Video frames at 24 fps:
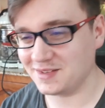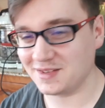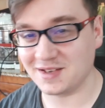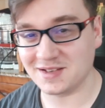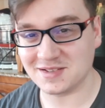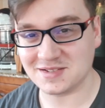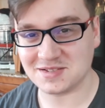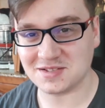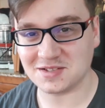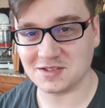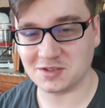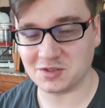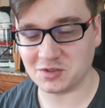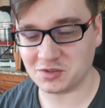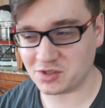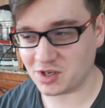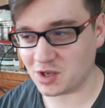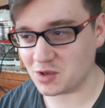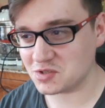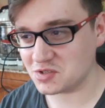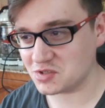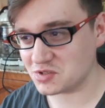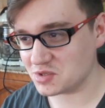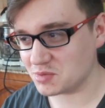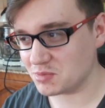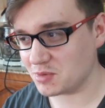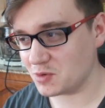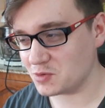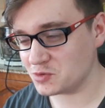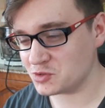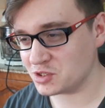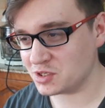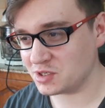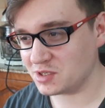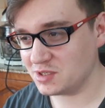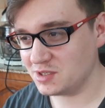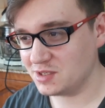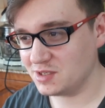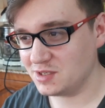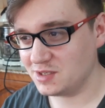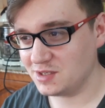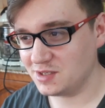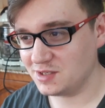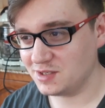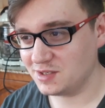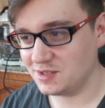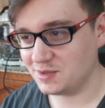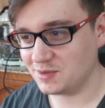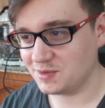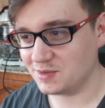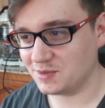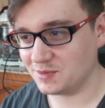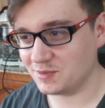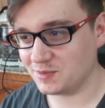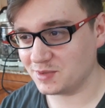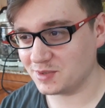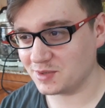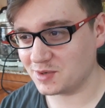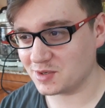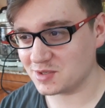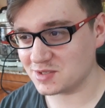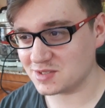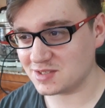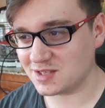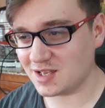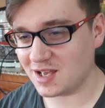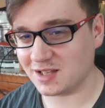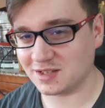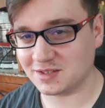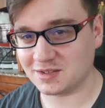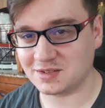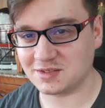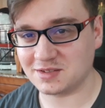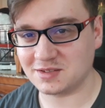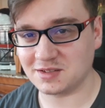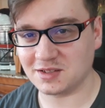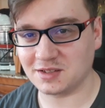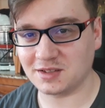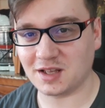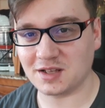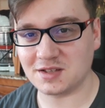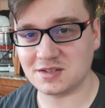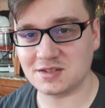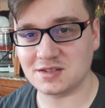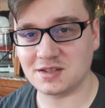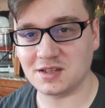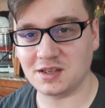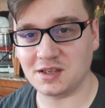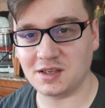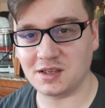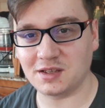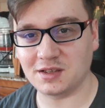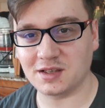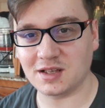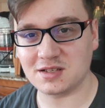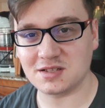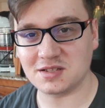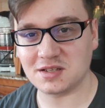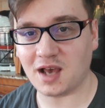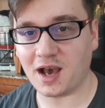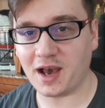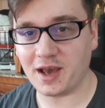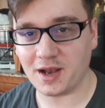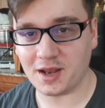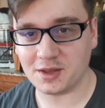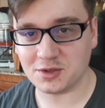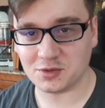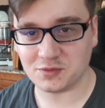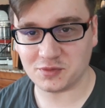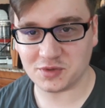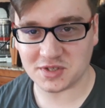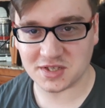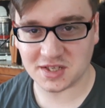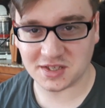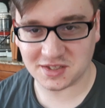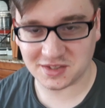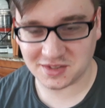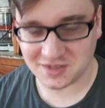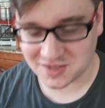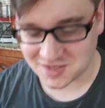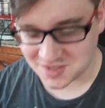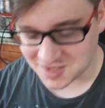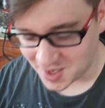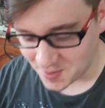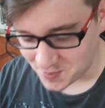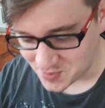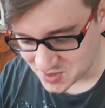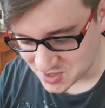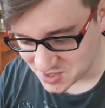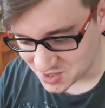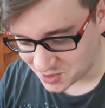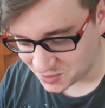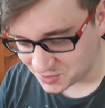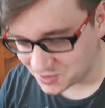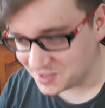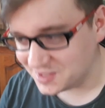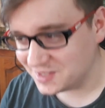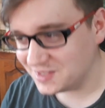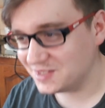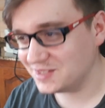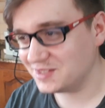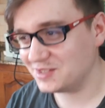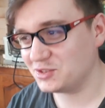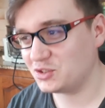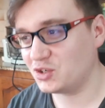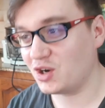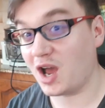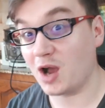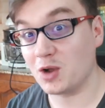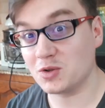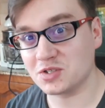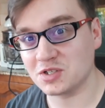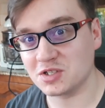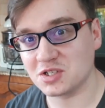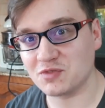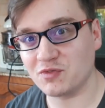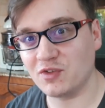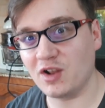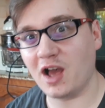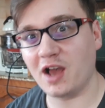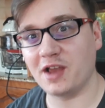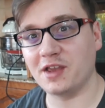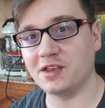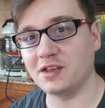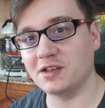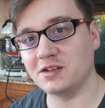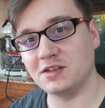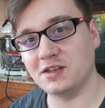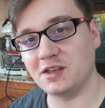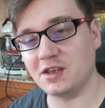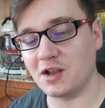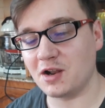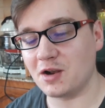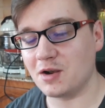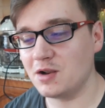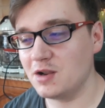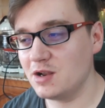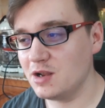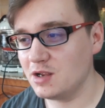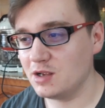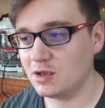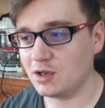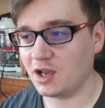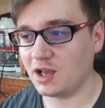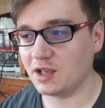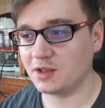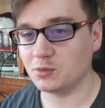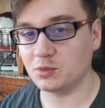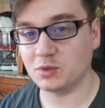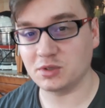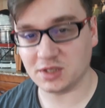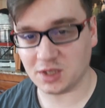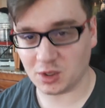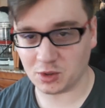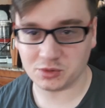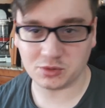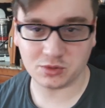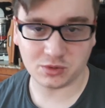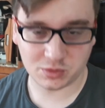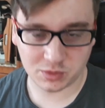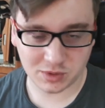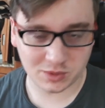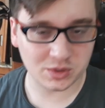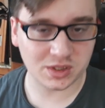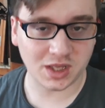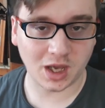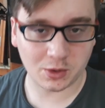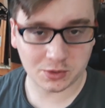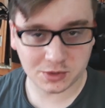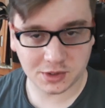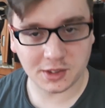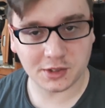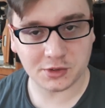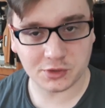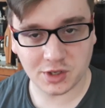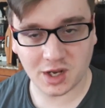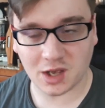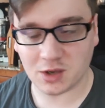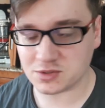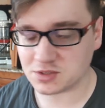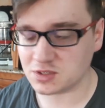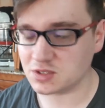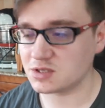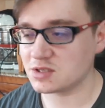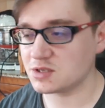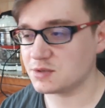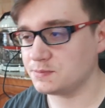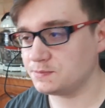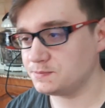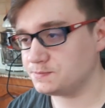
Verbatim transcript: yes the trousers emoji because that's that's the that's the highlight of this this episode trousers flying in the air and with no, without any trousers